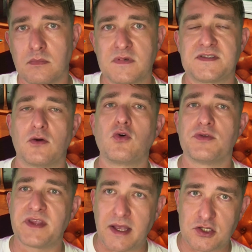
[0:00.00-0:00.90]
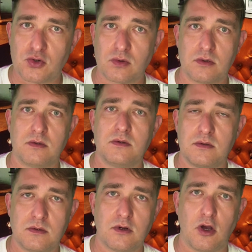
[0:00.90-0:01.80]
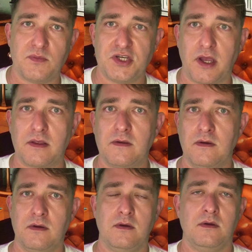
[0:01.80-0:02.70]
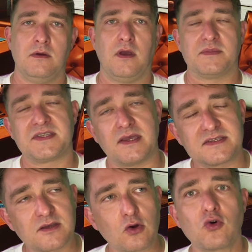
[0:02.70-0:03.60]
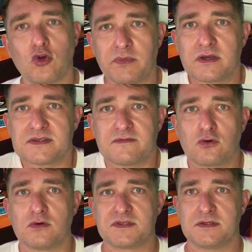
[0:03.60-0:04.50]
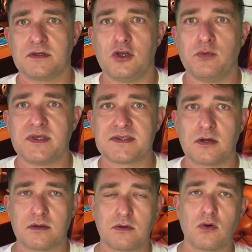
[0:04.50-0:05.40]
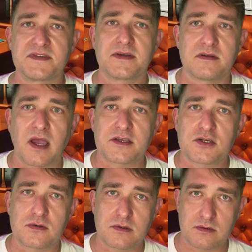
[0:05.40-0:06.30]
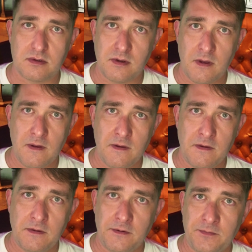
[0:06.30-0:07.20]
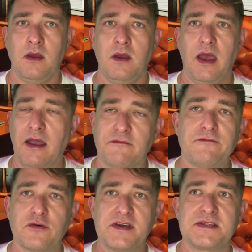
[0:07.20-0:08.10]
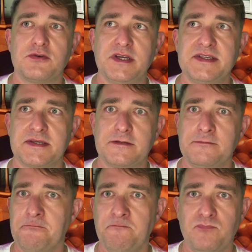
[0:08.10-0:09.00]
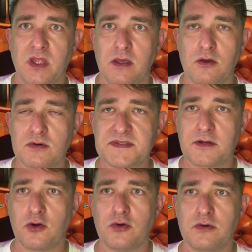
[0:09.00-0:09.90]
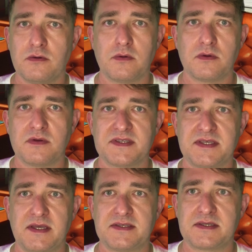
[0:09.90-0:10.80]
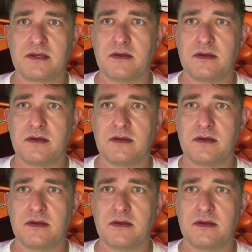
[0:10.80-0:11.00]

so-called natural object. I'm saying so-called because, of course, humans are also natural. And for this reason, he also says